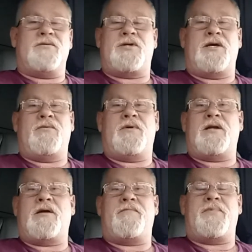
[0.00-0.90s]
she
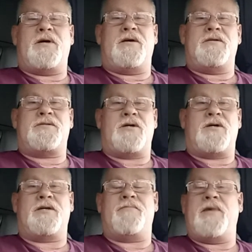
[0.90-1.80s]
wound up
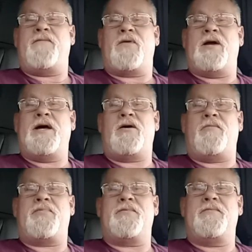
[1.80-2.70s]
turning to me for help